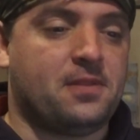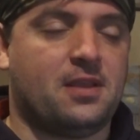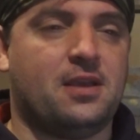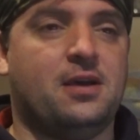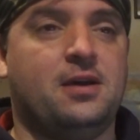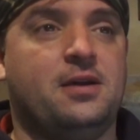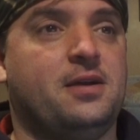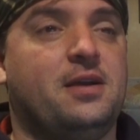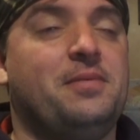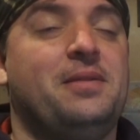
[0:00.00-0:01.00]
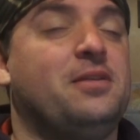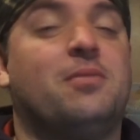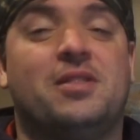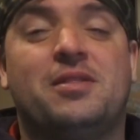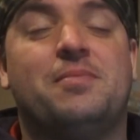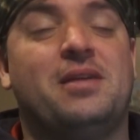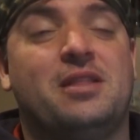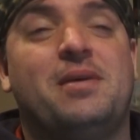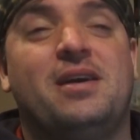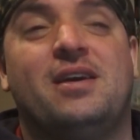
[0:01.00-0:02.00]
I mean, come on, the
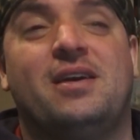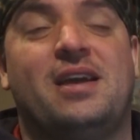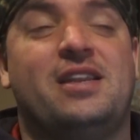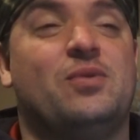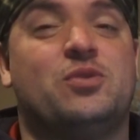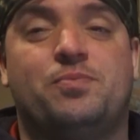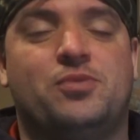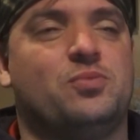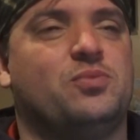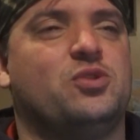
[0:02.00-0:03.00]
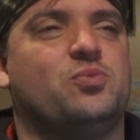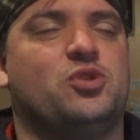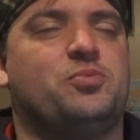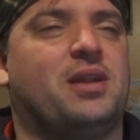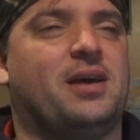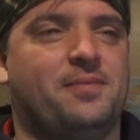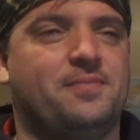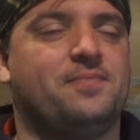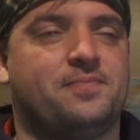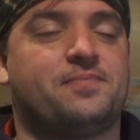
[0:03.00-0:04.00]
manga ending was much better,
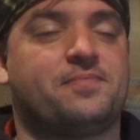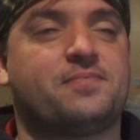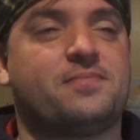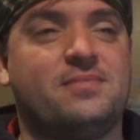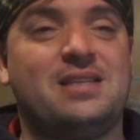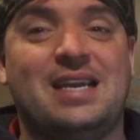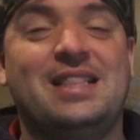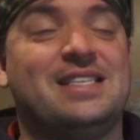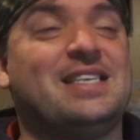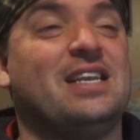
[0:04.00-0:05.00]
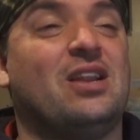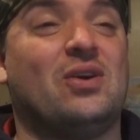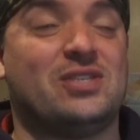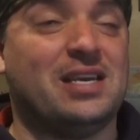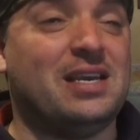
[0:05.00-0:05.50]
and that's saying a lot.